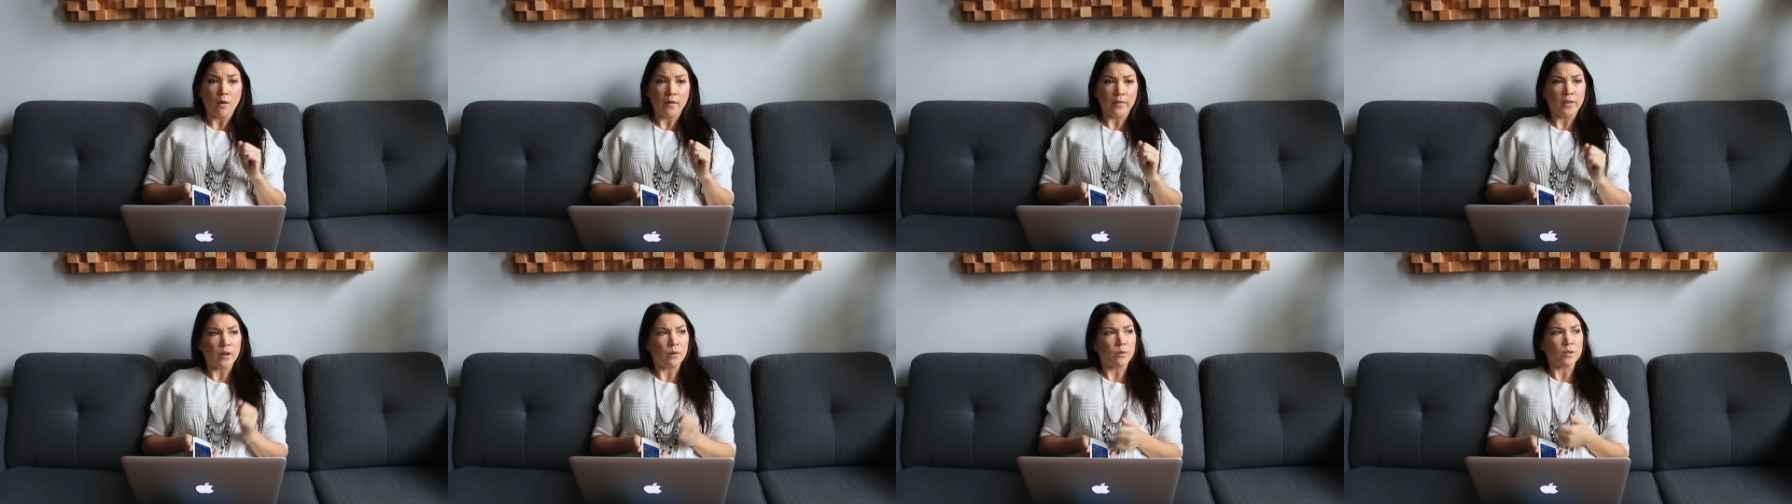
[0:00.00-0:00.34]

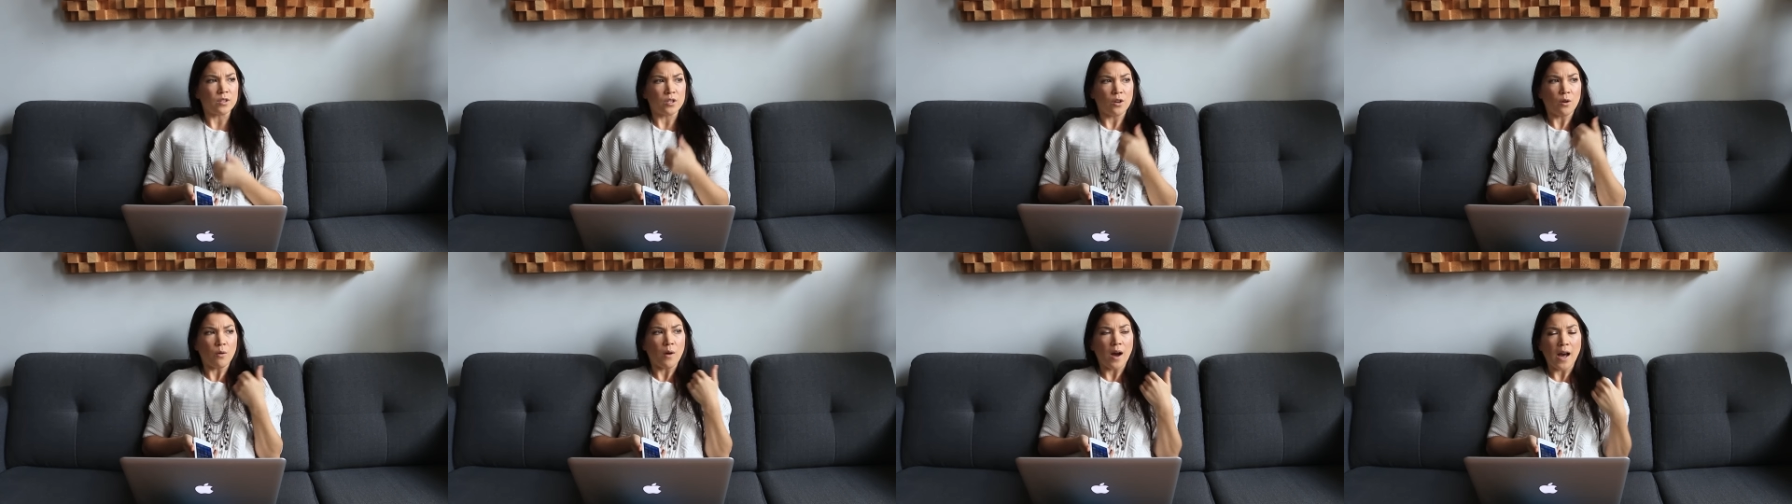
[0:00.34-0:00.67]
and there
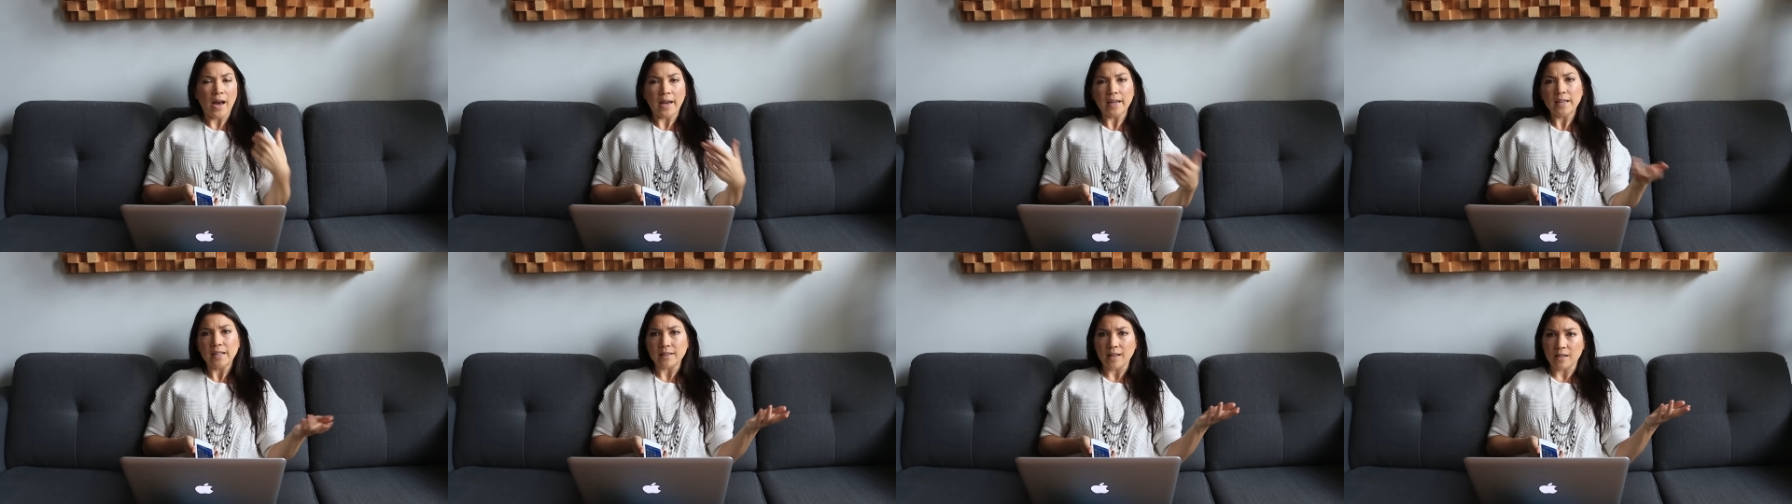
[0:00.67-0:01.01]
was no
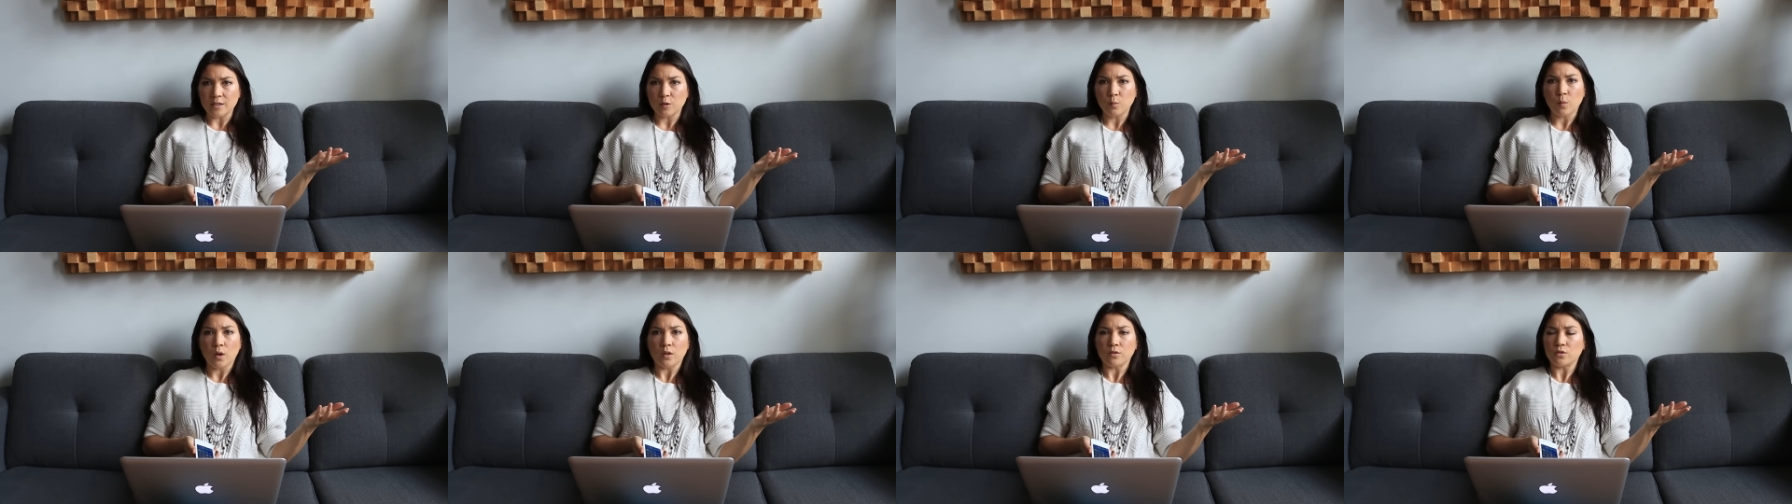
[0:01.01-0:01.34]
hiding
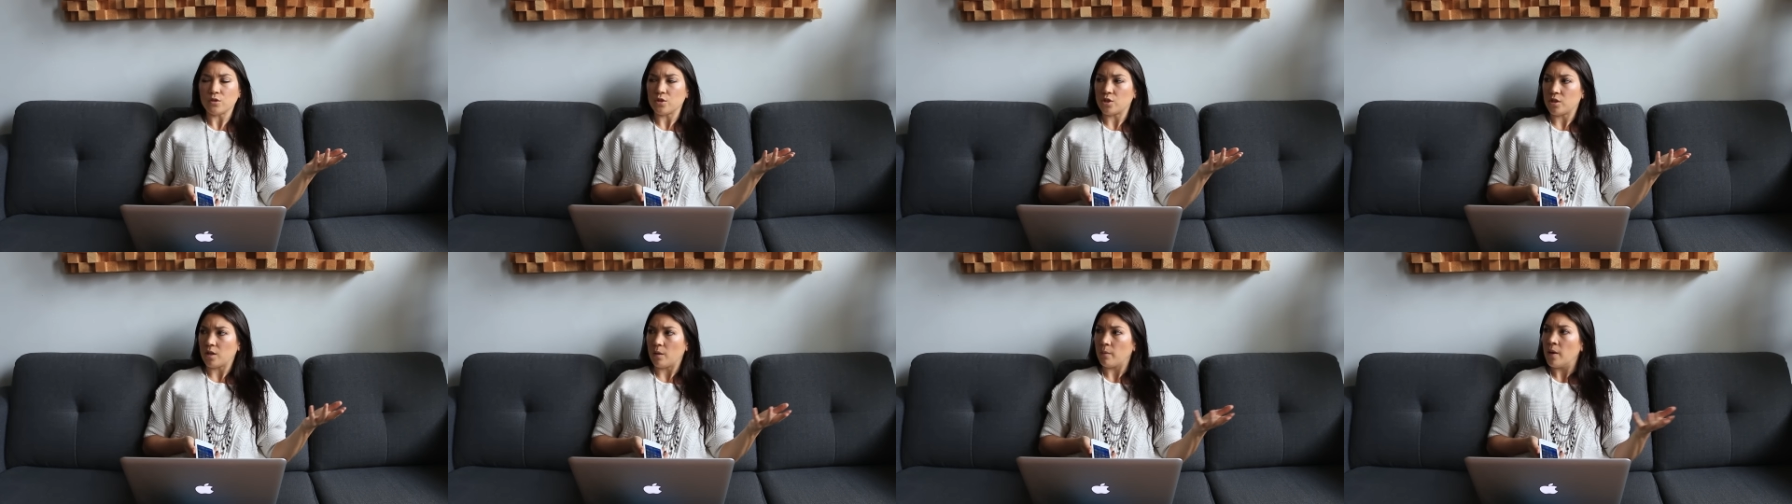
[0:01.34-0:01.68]
that
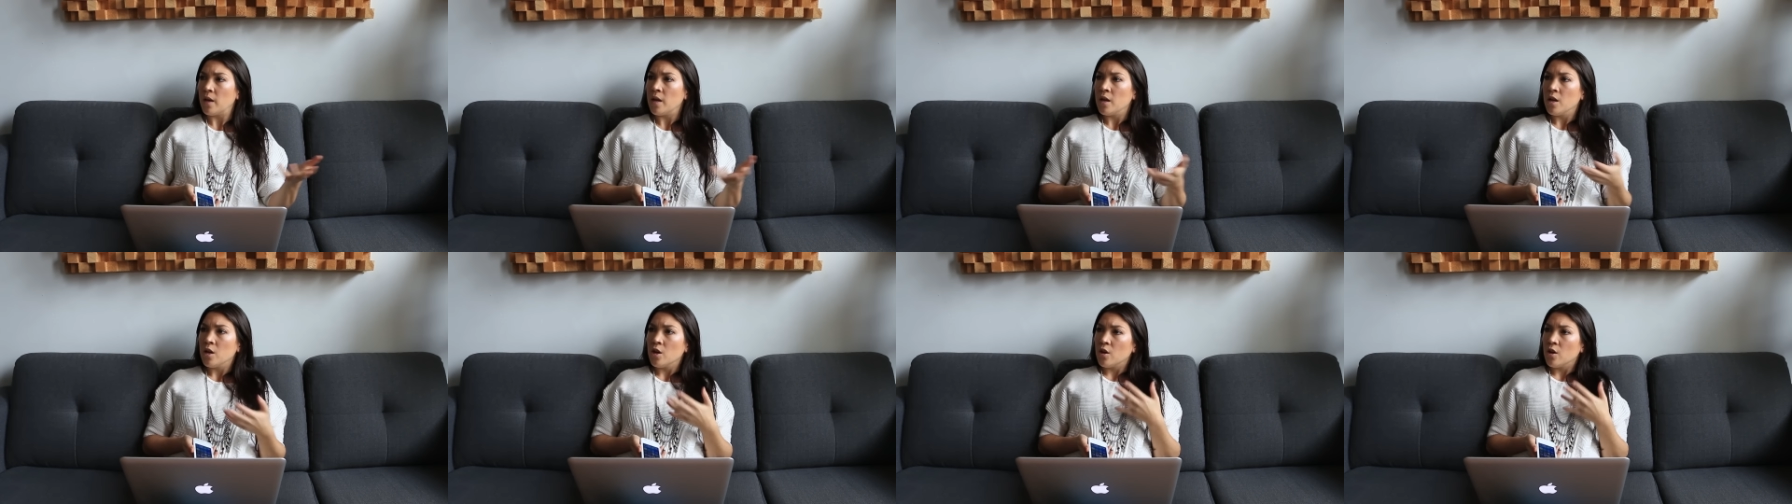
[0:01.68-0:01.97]
sponsorship.